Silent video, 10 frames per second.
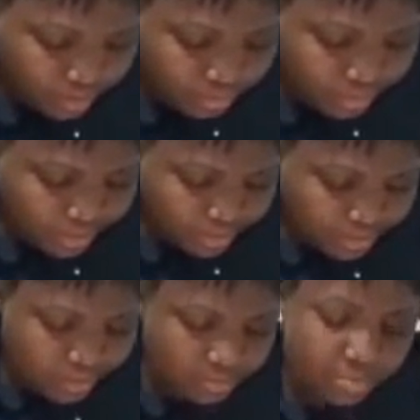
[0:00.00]
But it
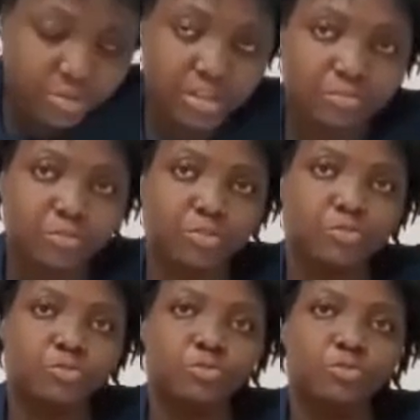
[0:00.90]
is important for
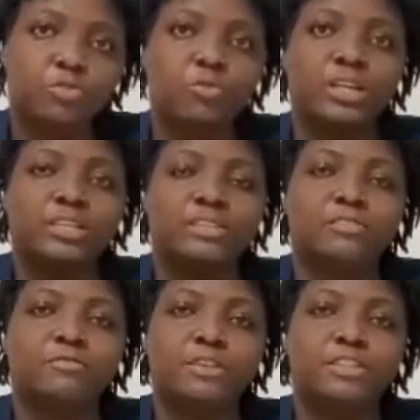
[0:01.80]
you to know what is the
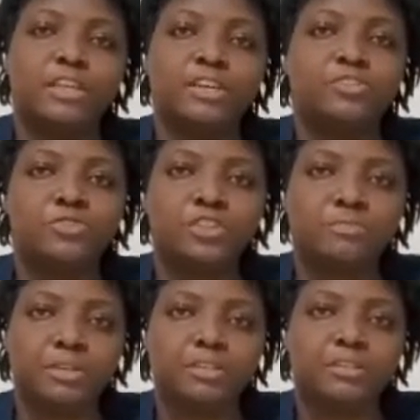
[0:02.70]
first aid
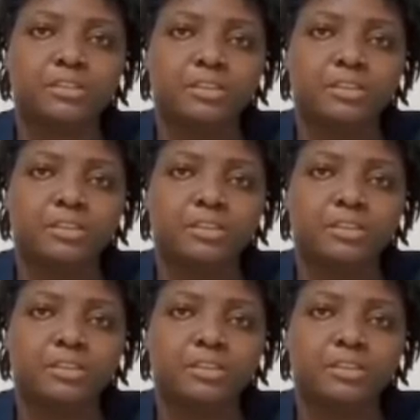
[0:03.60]
treatment